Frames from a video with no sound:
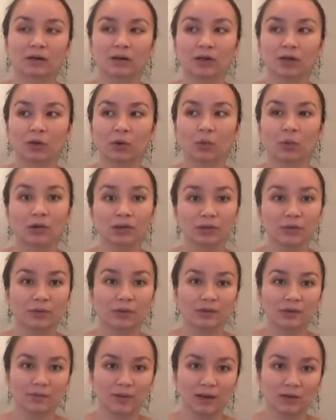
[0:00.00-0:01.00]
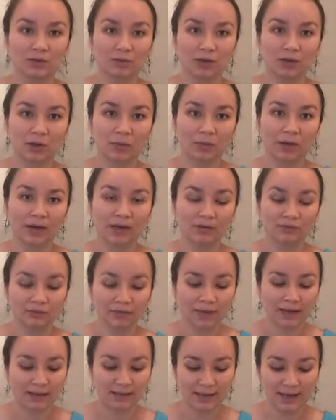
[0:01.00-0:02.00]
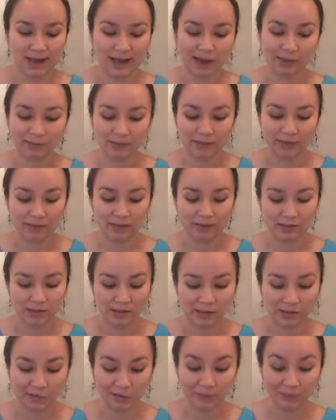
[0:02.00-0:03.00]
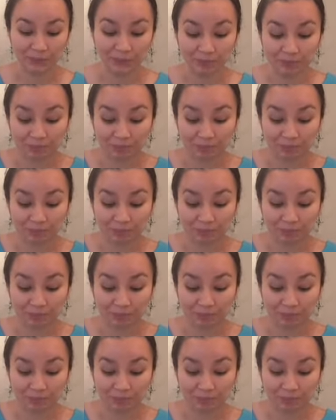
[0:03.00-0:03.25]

you know, what to expect while you're waiting for that to happen. So